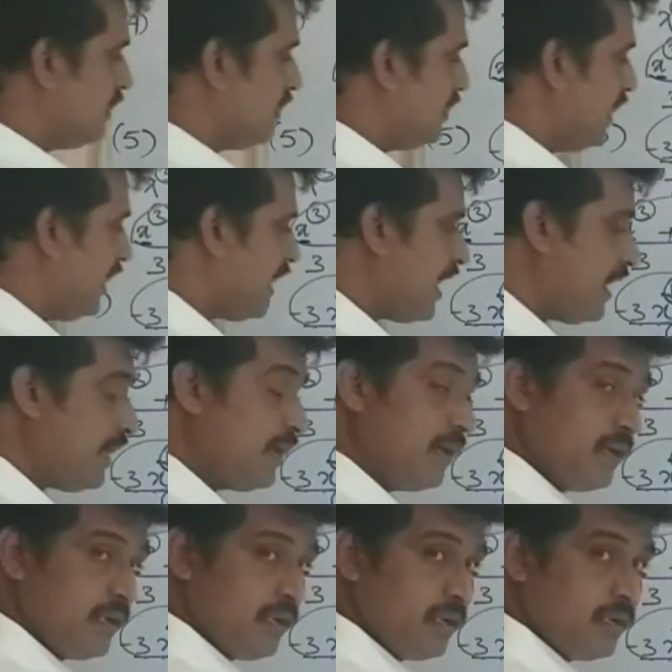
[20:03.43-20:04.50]
there are
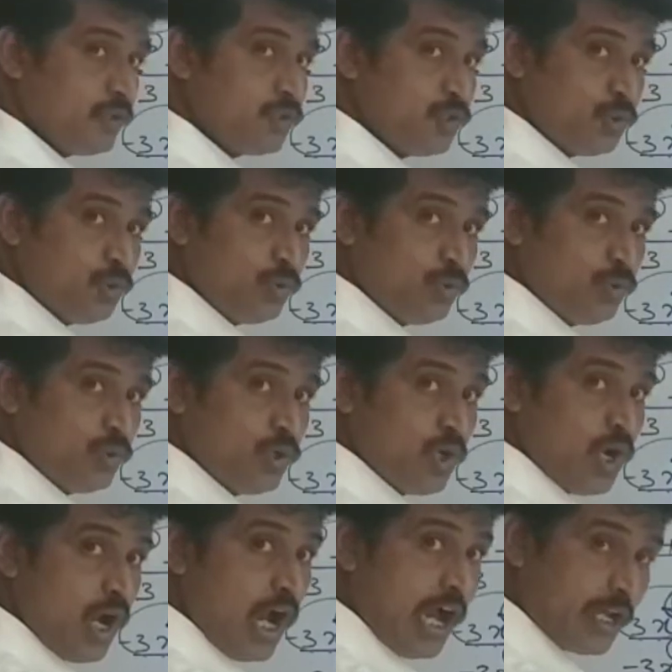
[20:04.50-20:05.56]
2
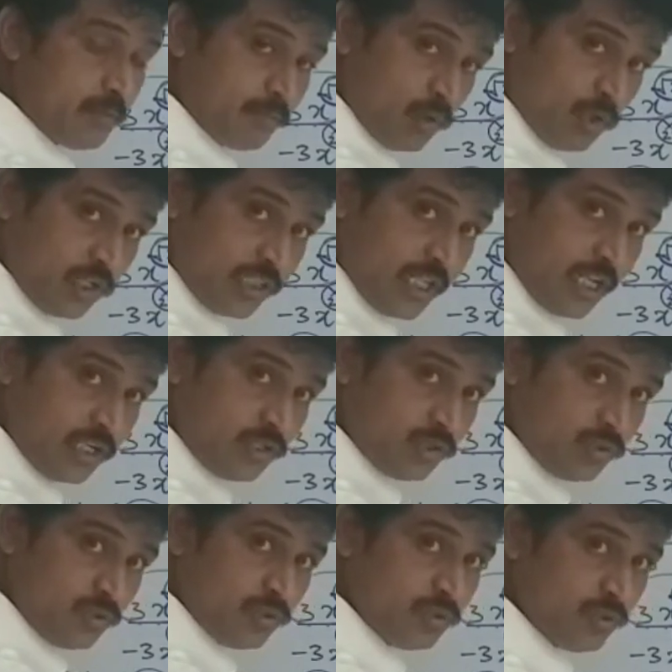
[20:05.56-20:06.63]
or more than
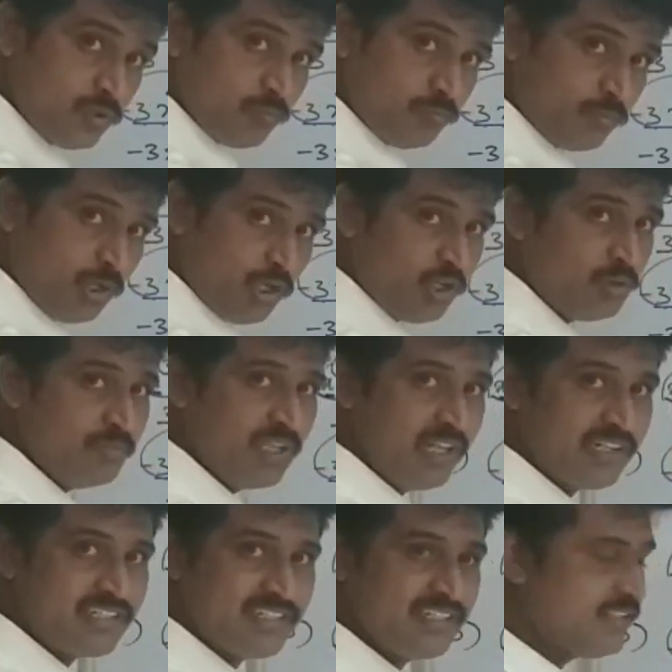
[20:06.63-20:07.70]
2
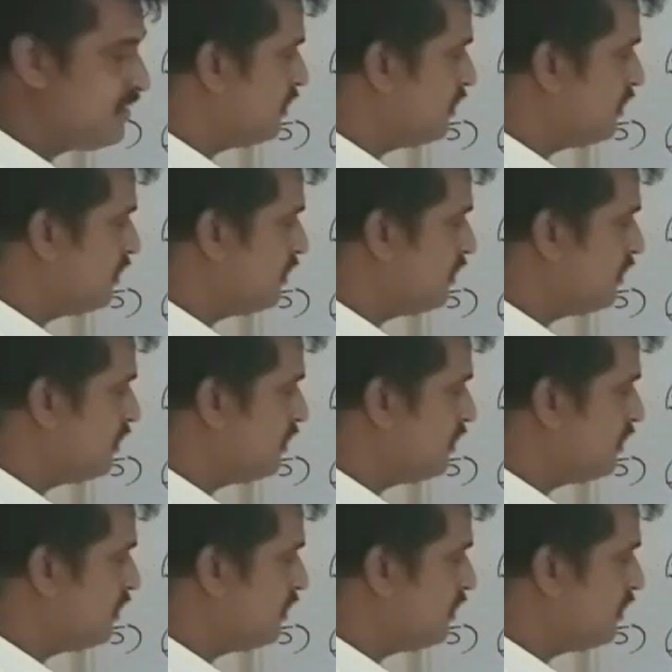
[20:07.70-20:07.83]
monomials.